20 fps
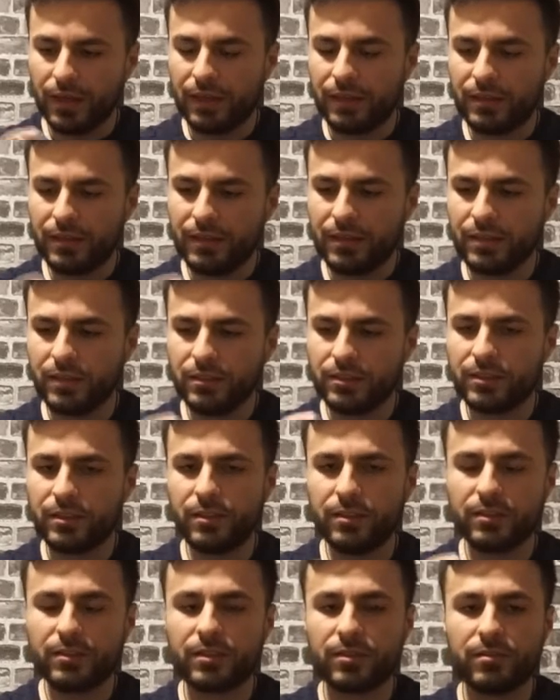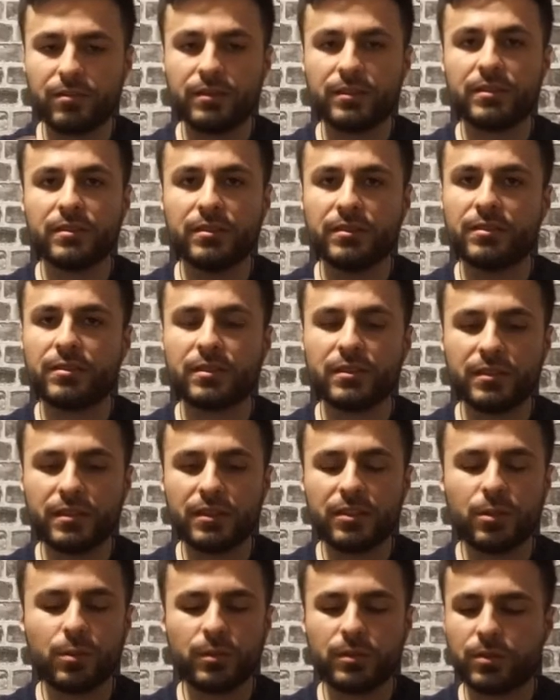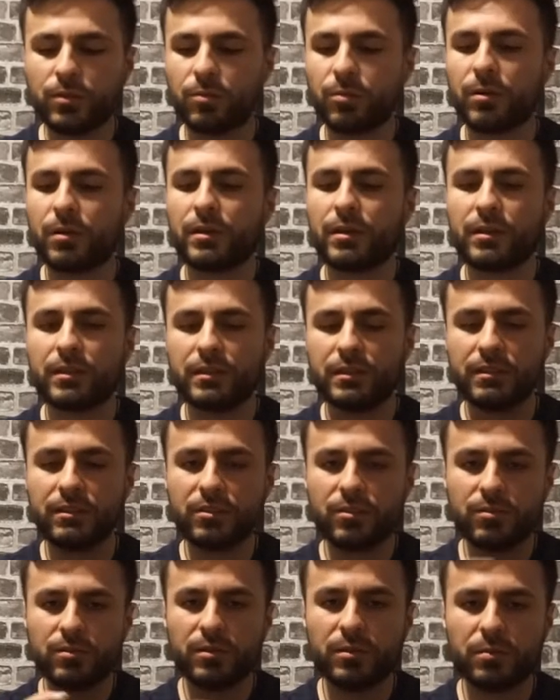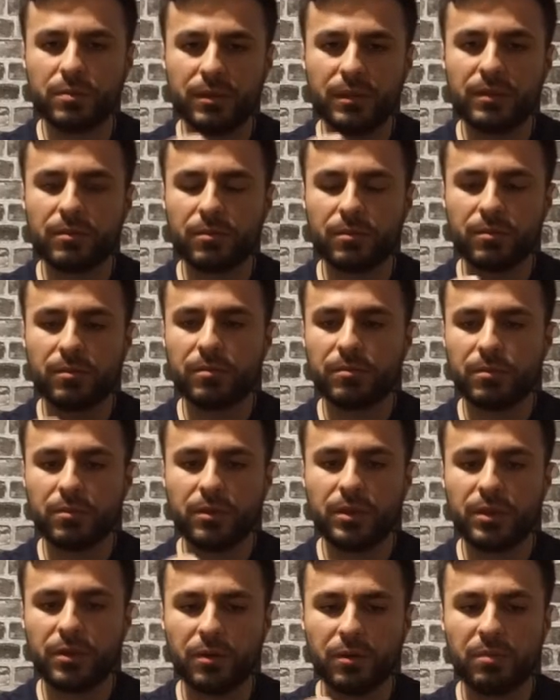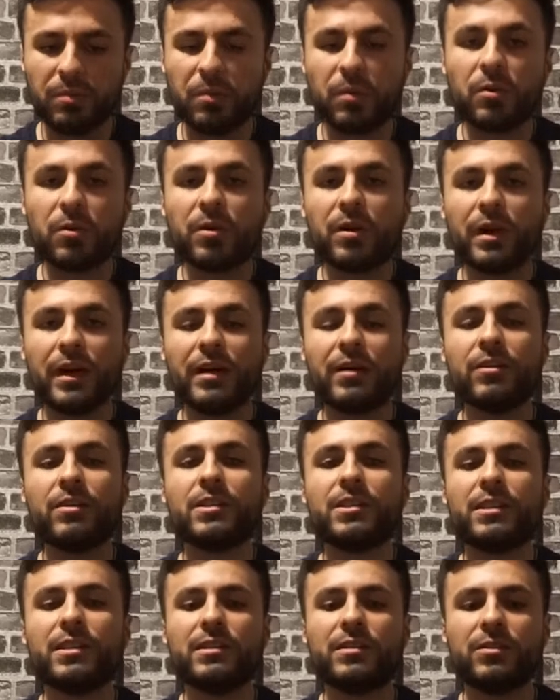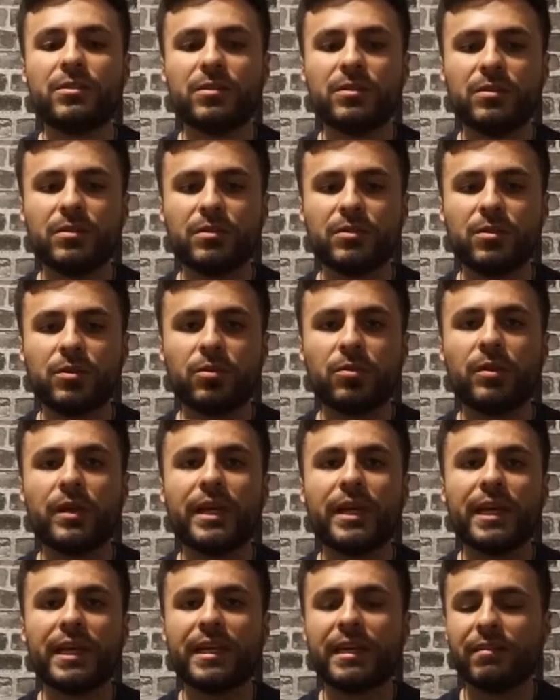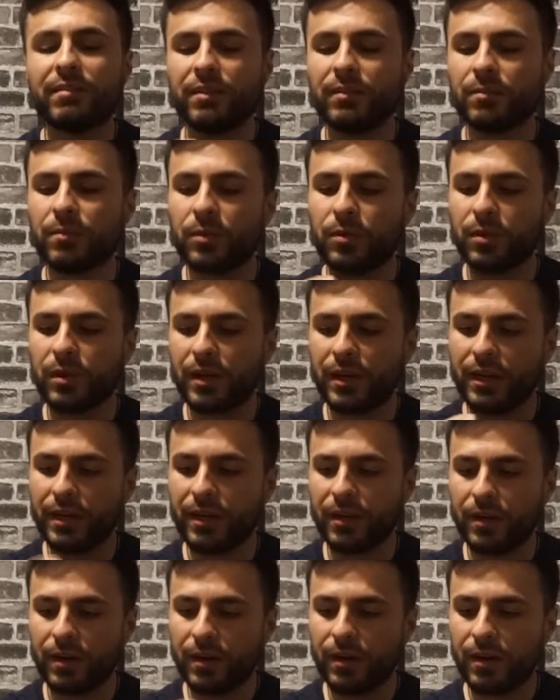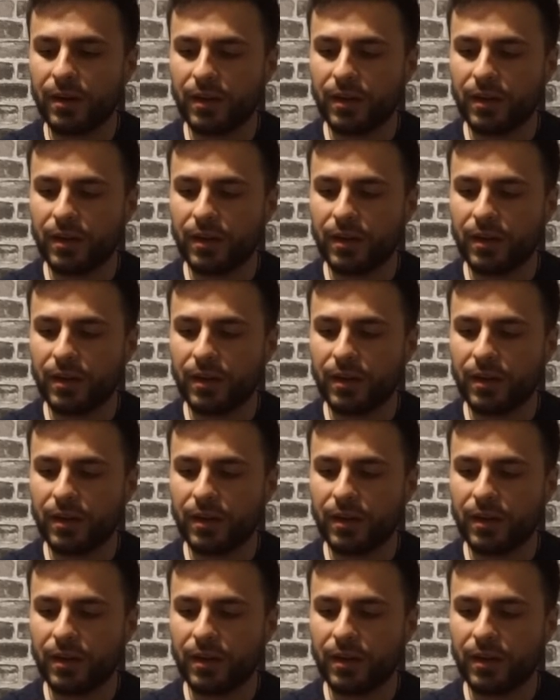I think how you see yourself is continuing to work, continuing to put in, more energy to creating even more here.